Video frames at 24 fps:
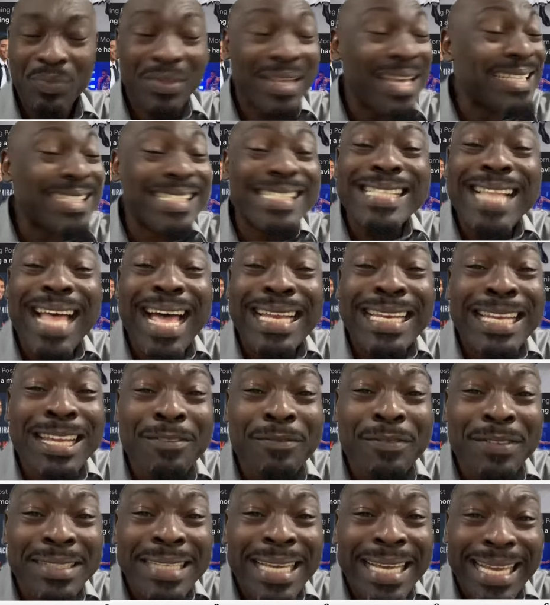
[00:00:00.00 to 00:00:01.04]
It's not
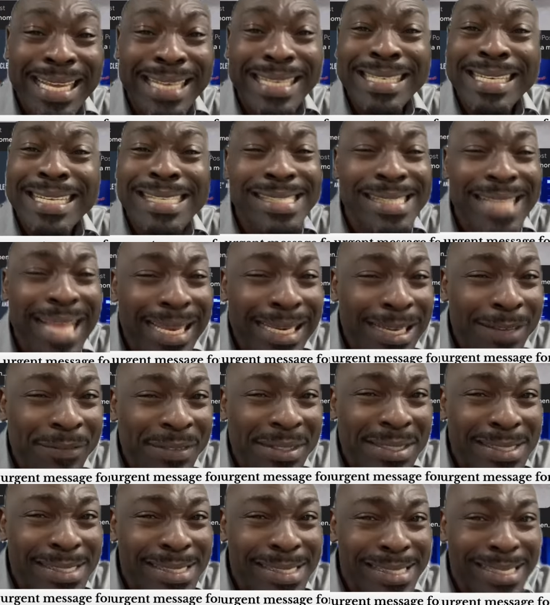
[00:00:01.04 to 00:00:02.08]
even hidden. It's not
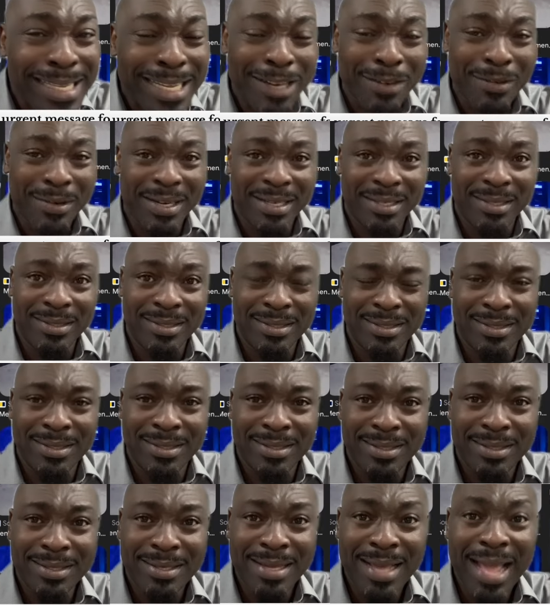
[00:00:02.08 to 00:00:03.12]
even a secret.
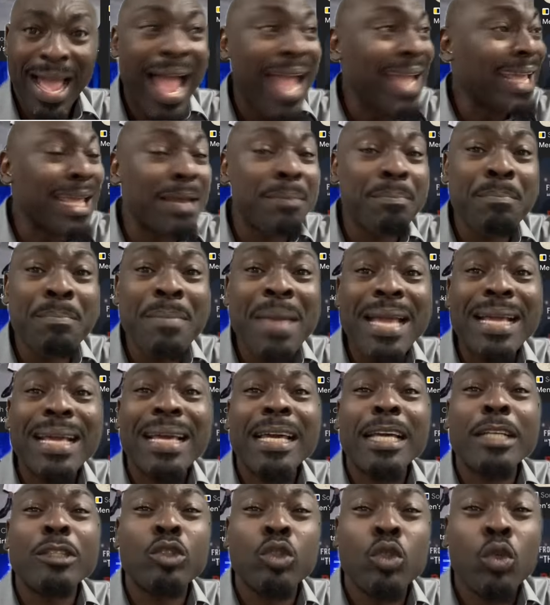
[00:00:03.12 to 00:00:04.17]
I can make
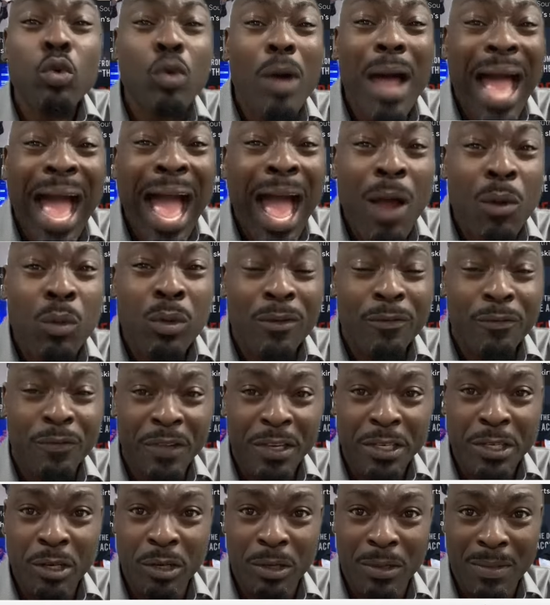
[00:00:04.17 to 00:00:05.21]
a two-hour
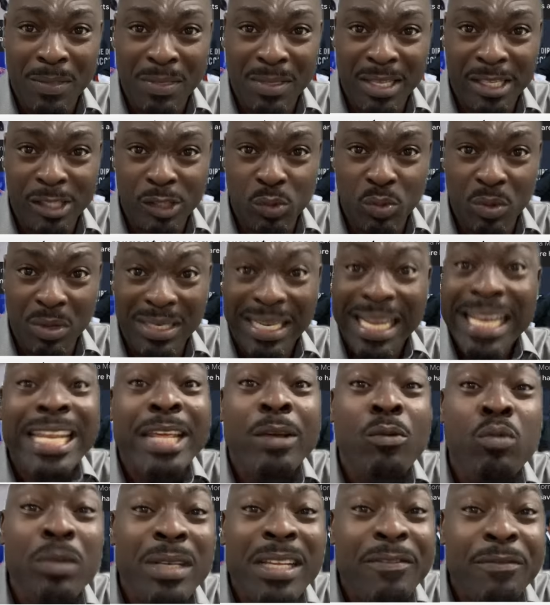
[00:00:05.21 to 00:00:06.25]
video on this one, and it
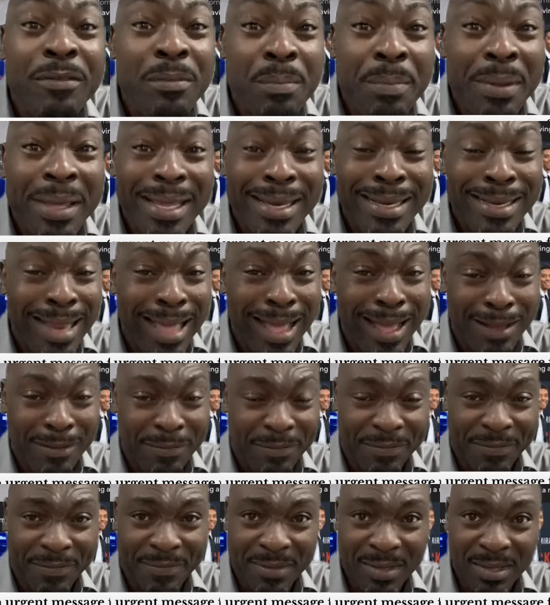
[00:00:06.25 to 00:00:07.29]
won't even be
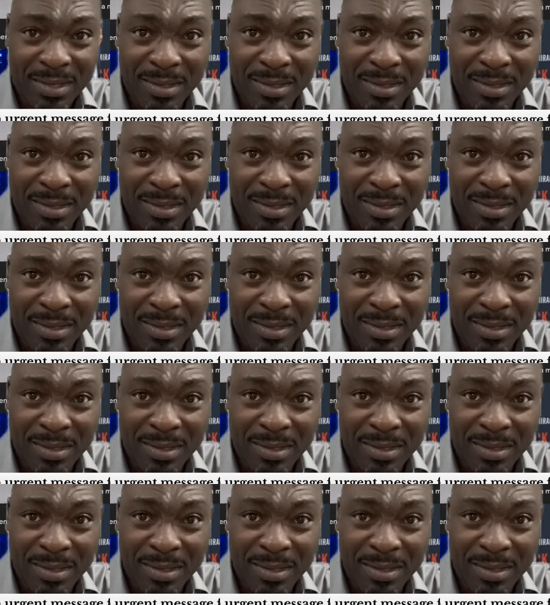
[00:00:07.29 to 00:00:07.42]
enough.